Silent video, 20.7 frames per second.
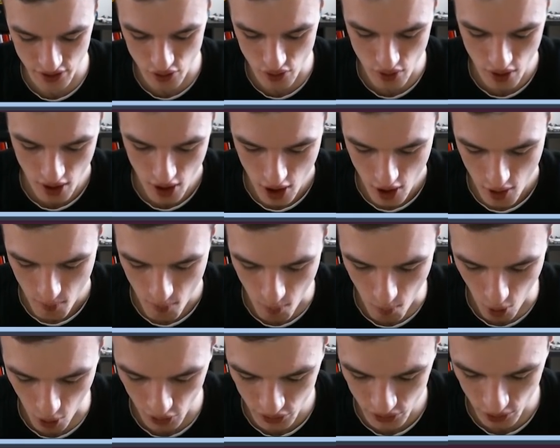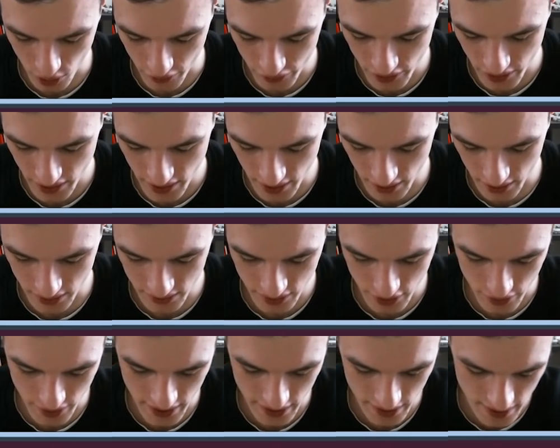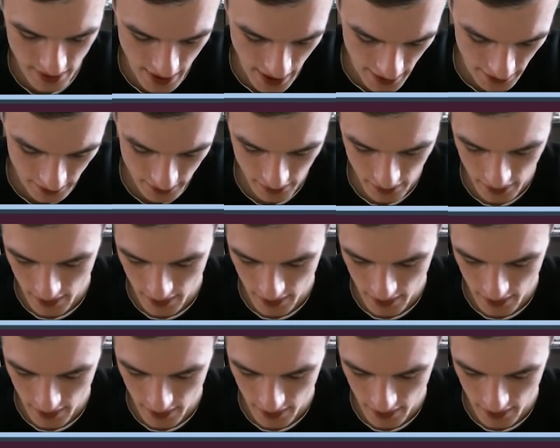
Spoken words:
you most of the kills here in the end.